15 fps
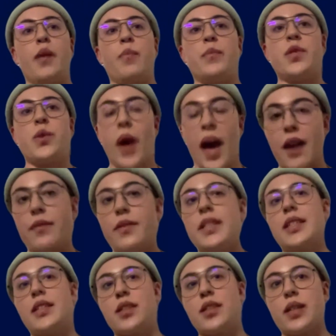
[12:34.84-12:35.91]
to have
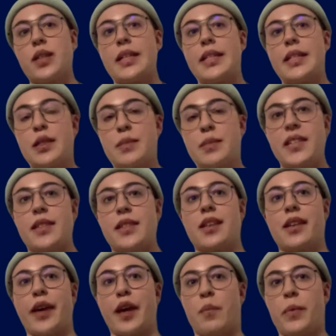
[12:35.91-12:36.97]
these indigenized spaces
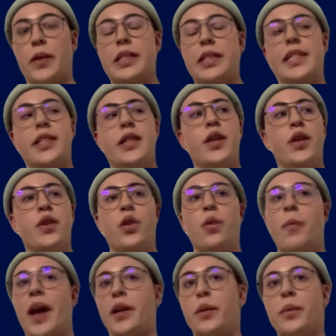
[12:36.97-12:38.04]
on campus, no
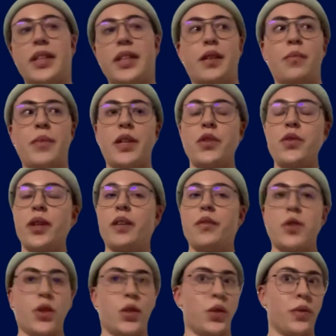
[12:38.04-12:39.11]
matter what the administrative
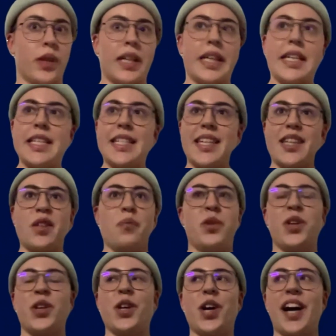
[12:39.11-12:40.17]
turnover is and the
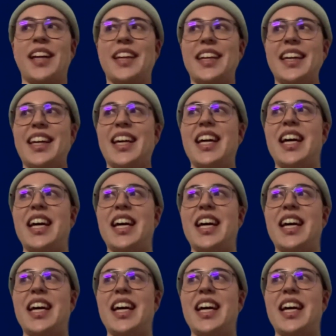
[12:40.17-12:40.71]
bureaucratic